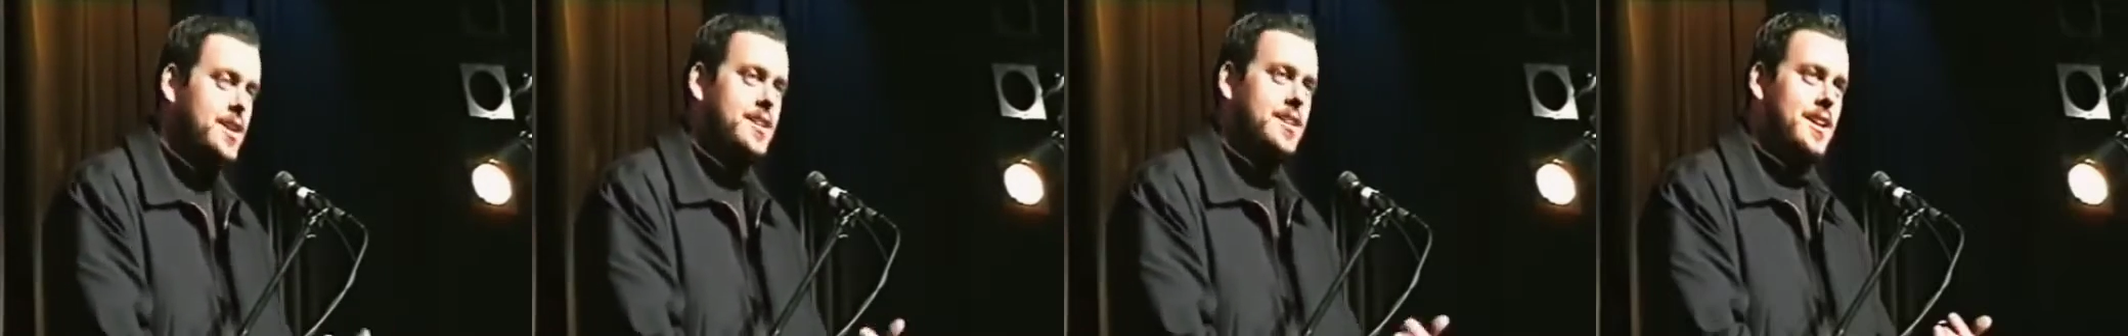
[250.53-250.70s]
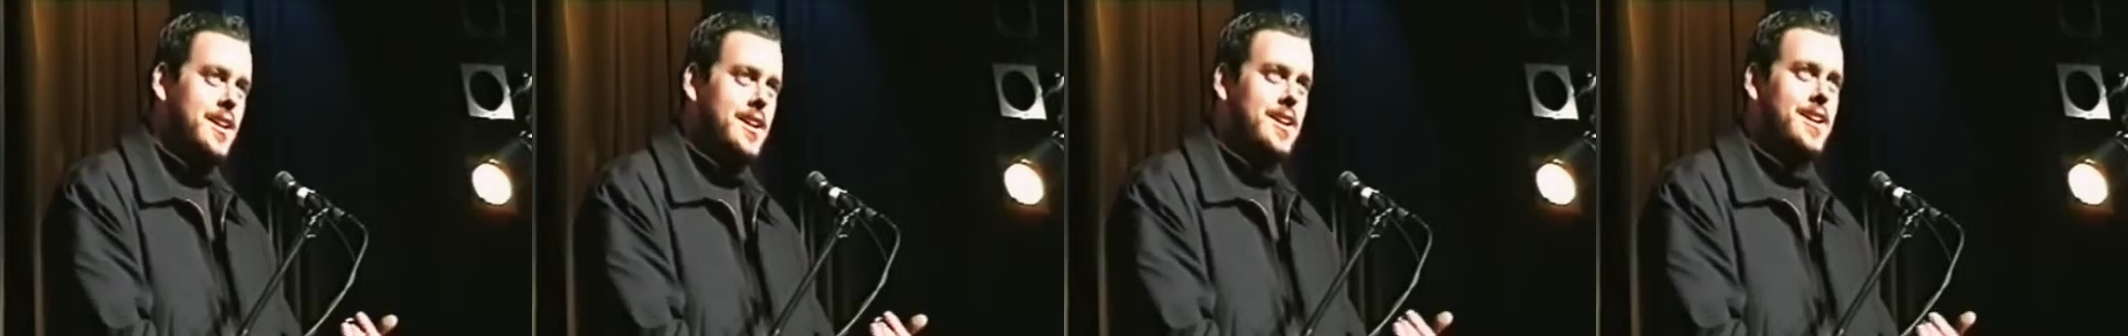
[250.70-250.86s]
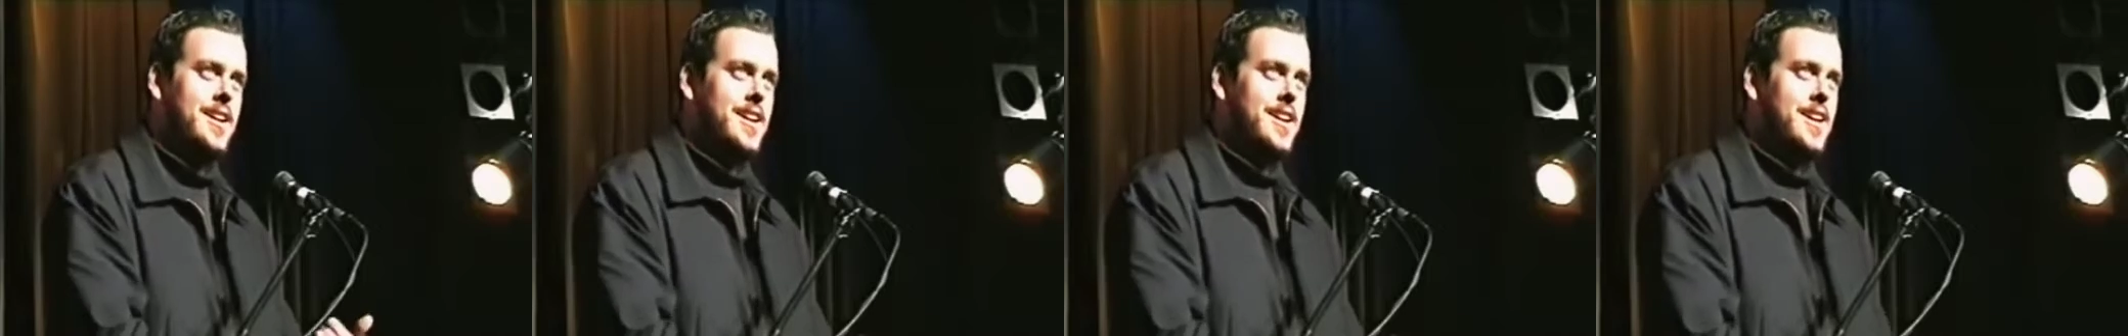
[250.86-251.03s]

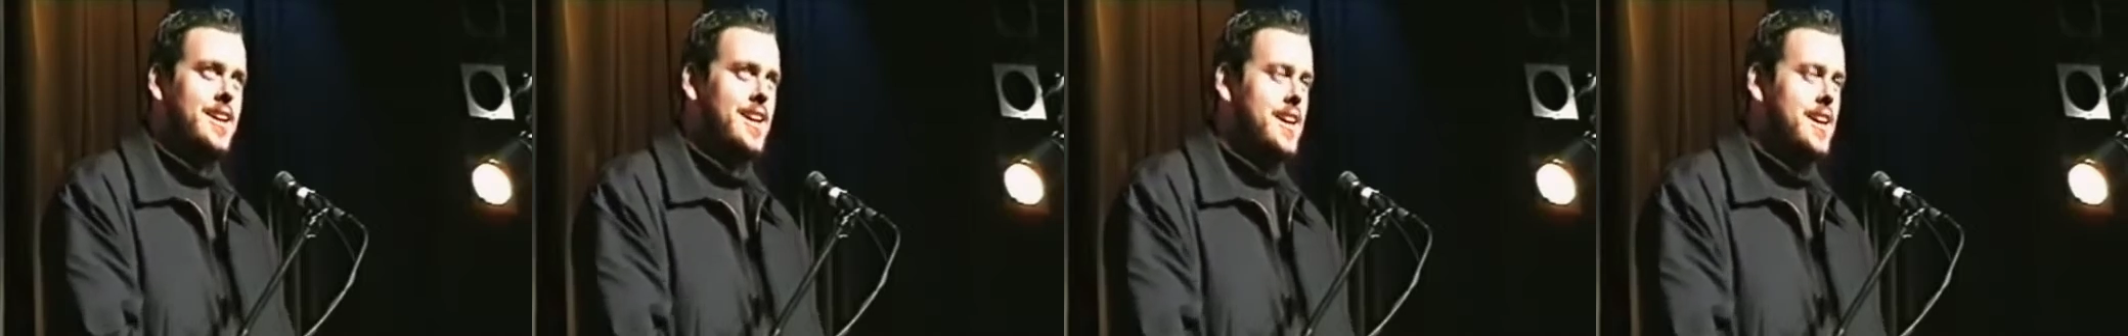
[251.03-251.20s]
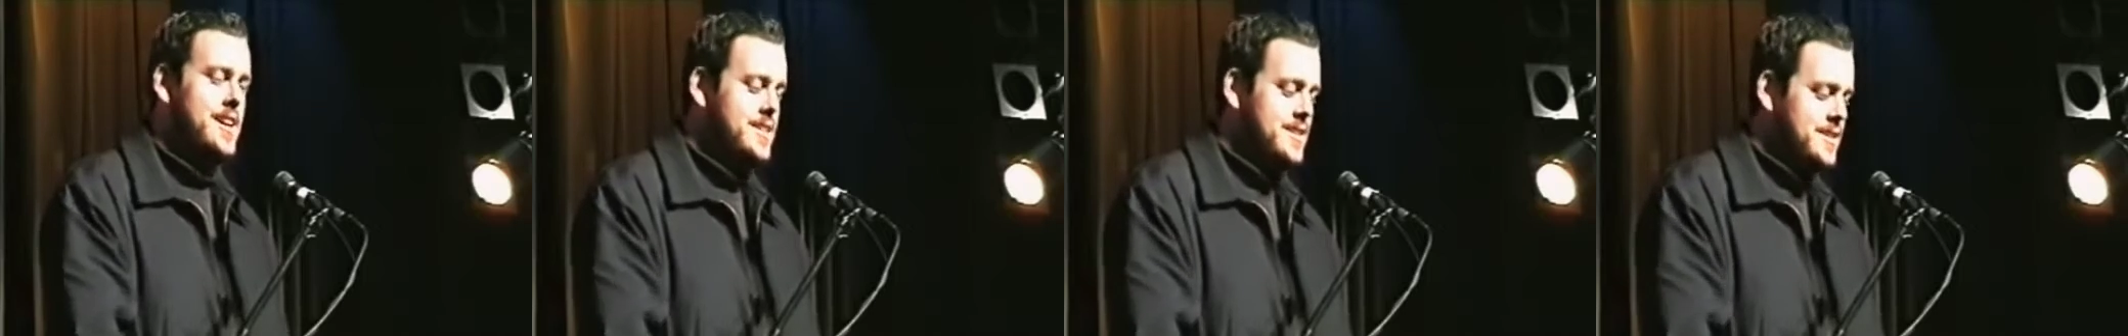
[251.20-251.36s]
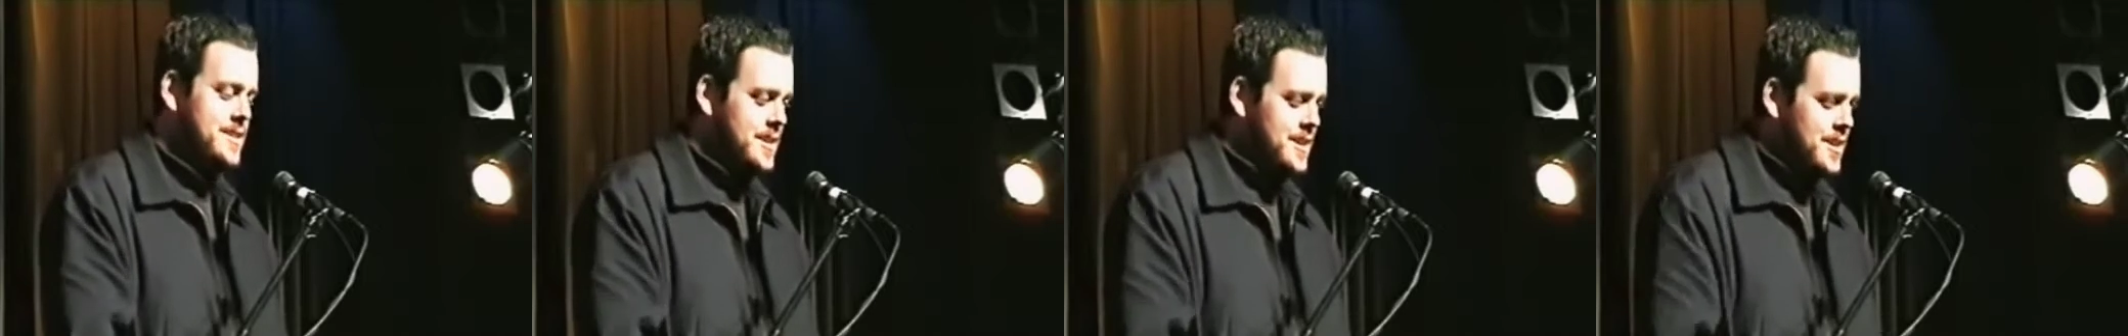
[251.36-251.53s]
da da da. He
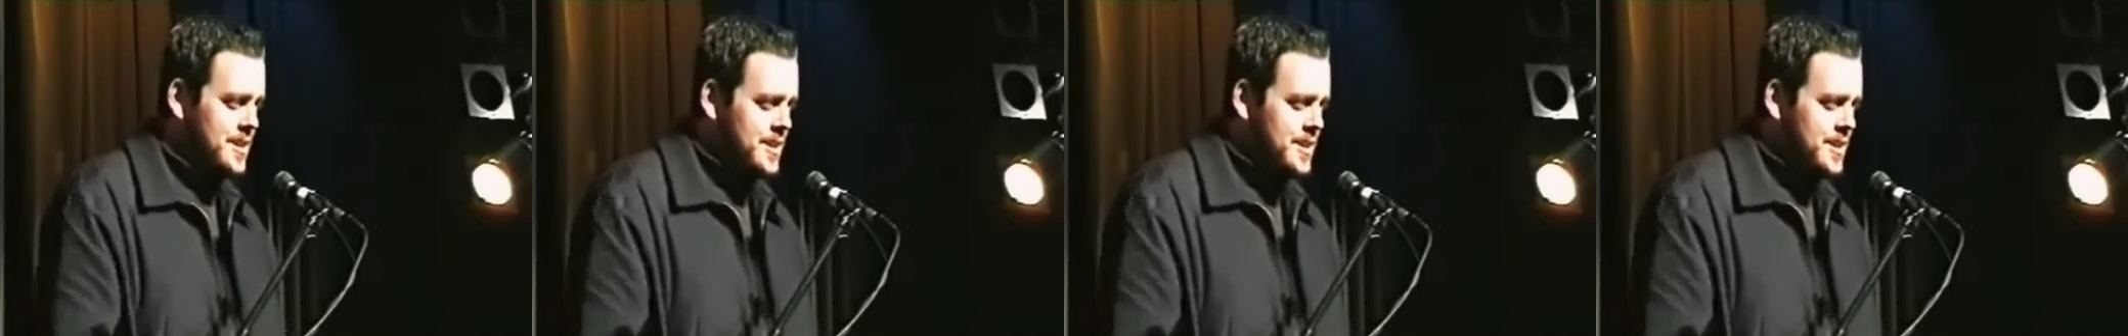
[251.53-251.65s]
goes,